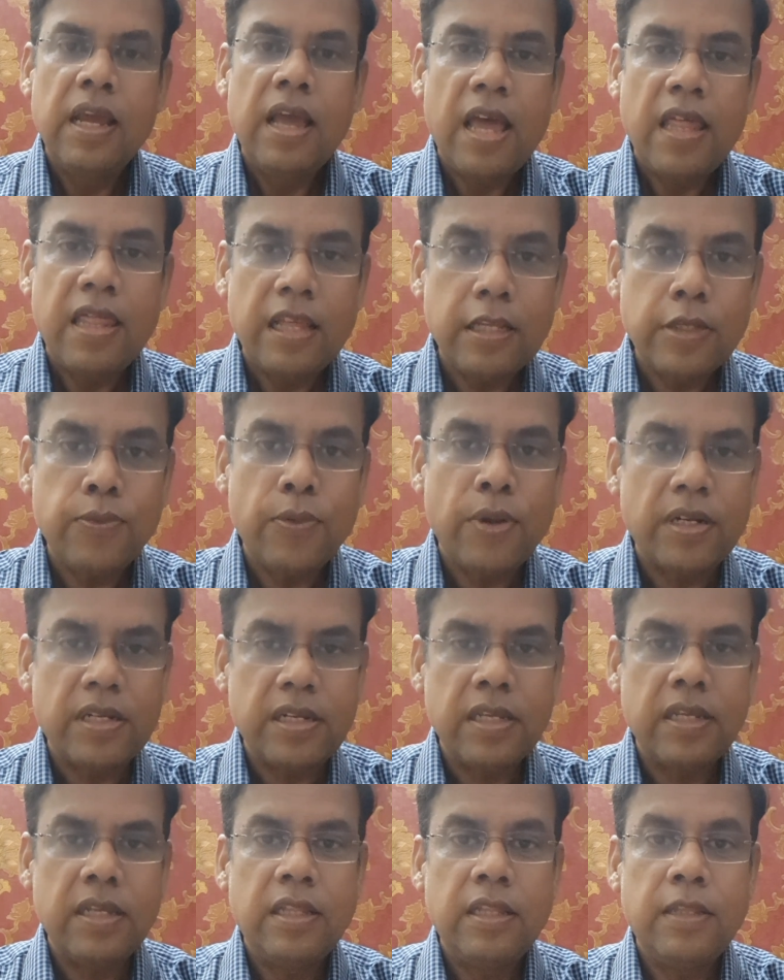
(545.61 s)
And that's what
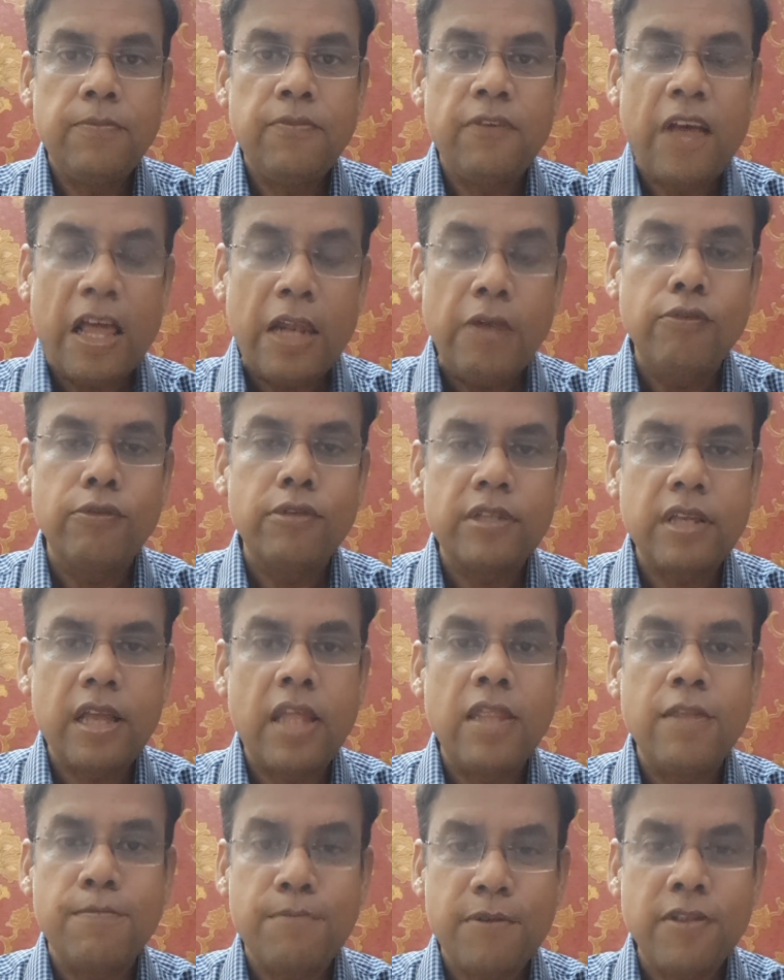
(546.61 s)
the values
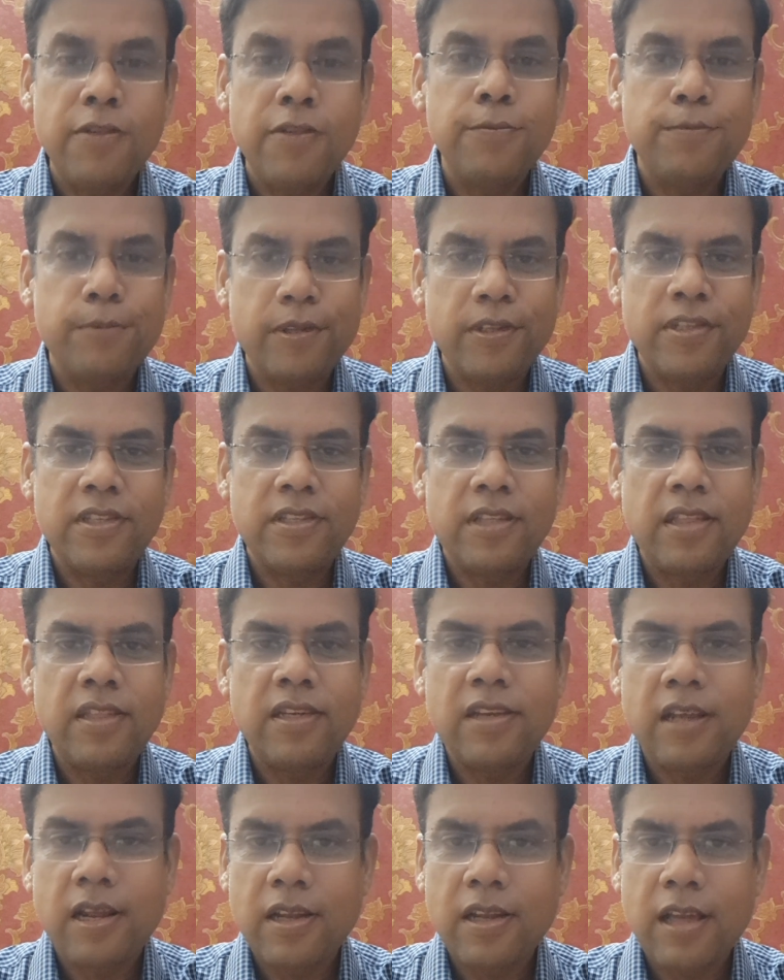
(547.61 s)
and the principles that the
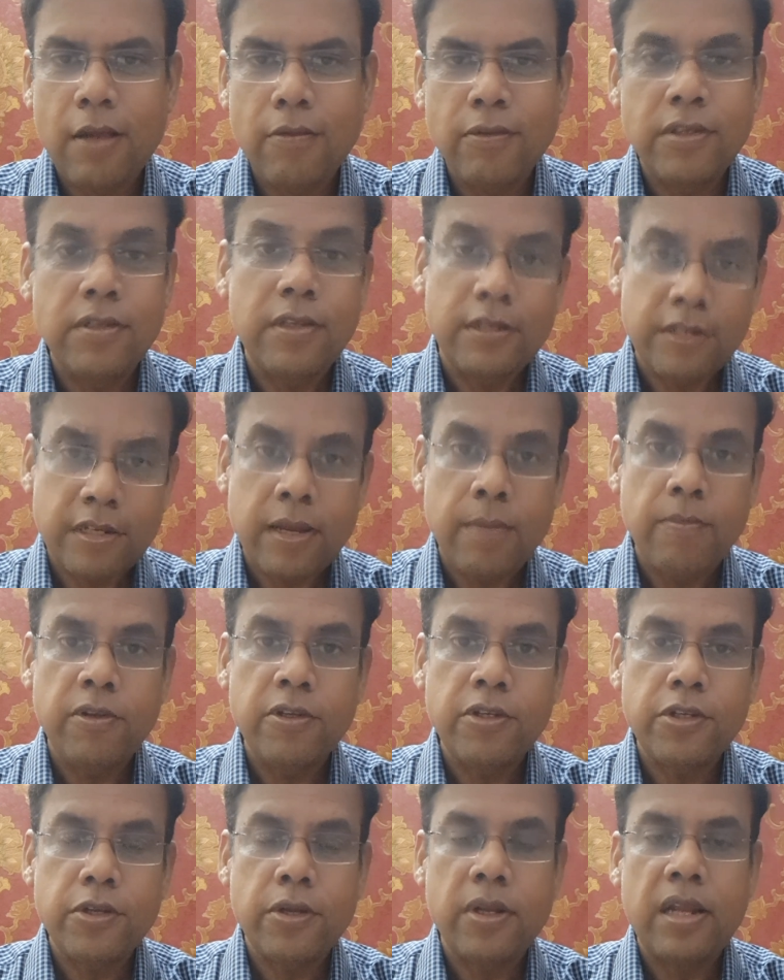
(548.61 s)
Tata House is
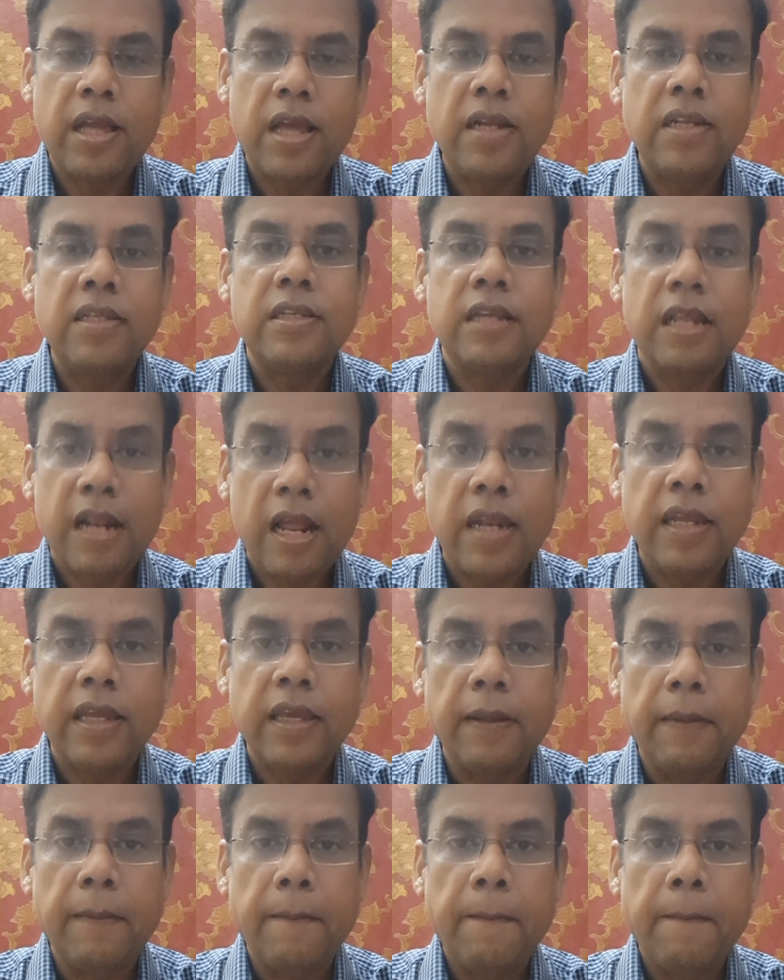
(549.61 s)
established on and is
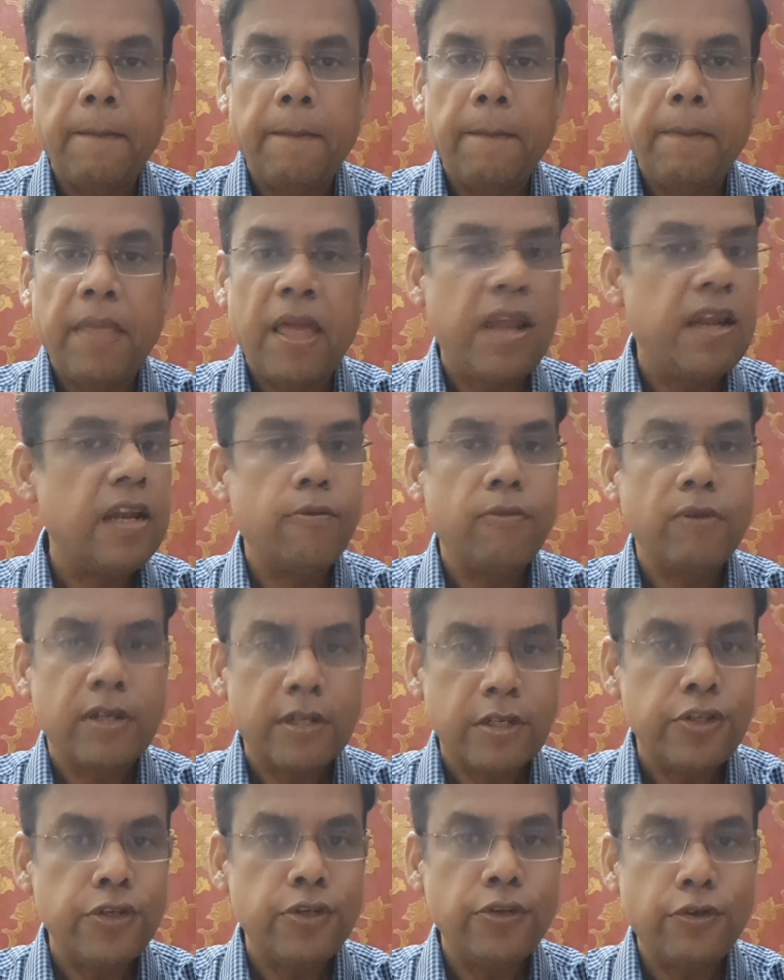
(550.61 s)
running, and it will
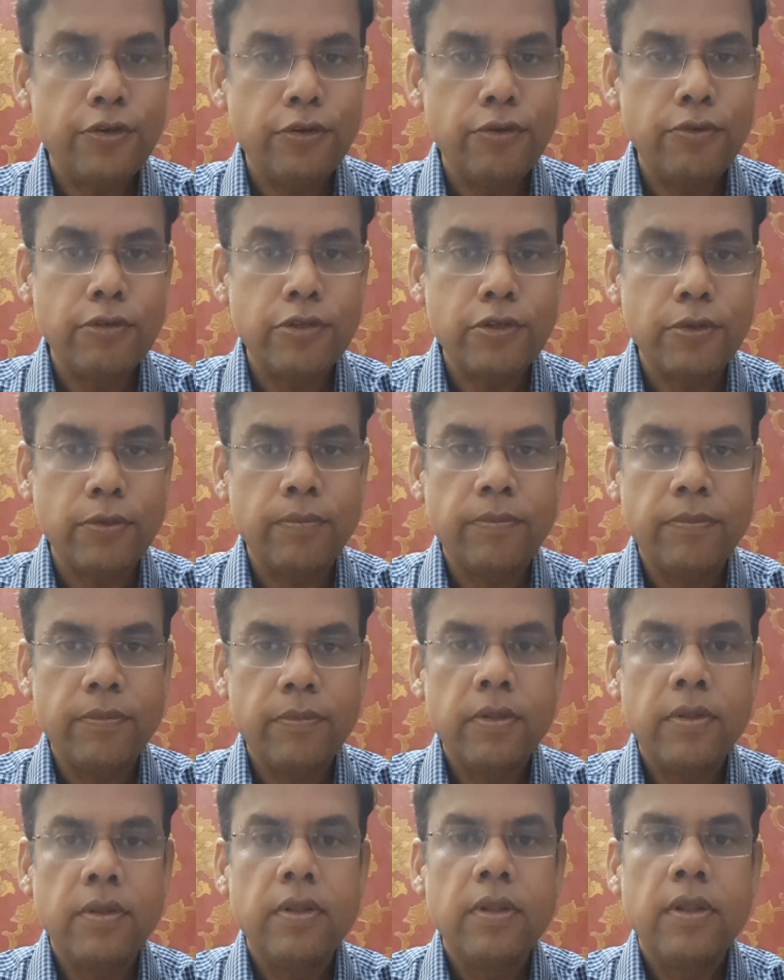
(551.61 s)
continue to do so
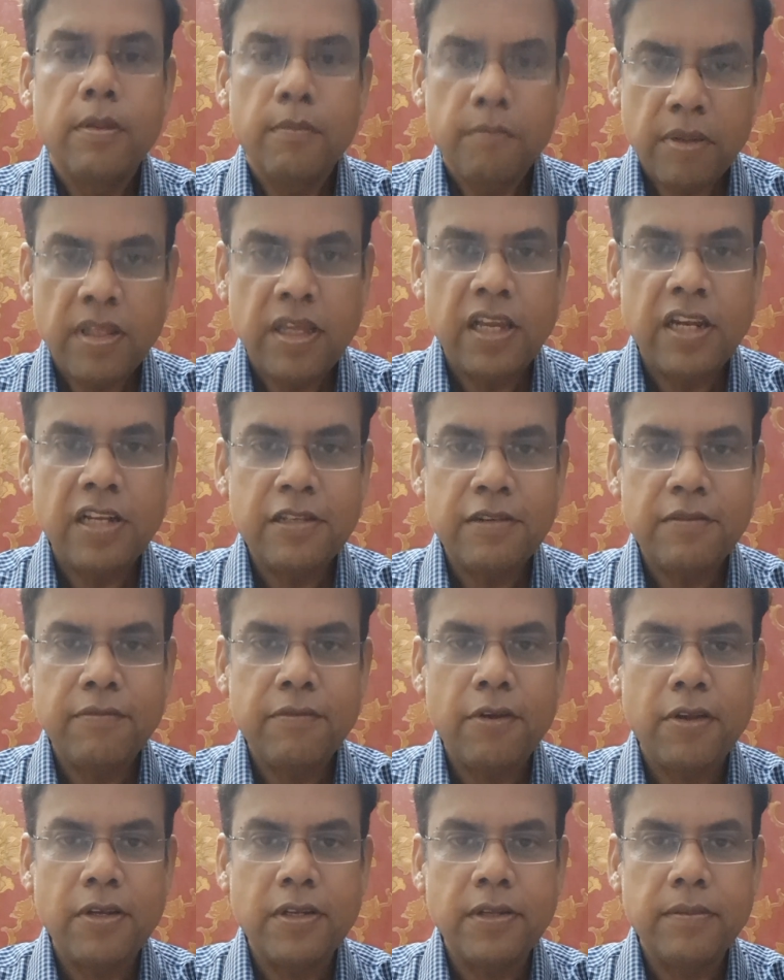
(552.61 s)
by the grace of
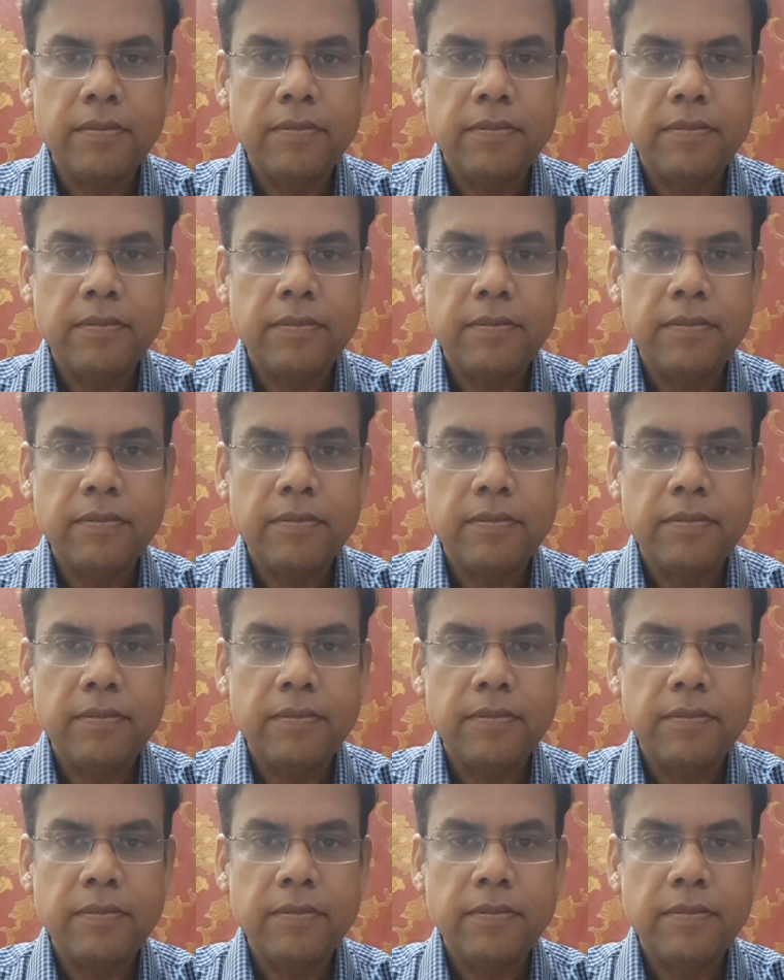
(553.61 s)
God.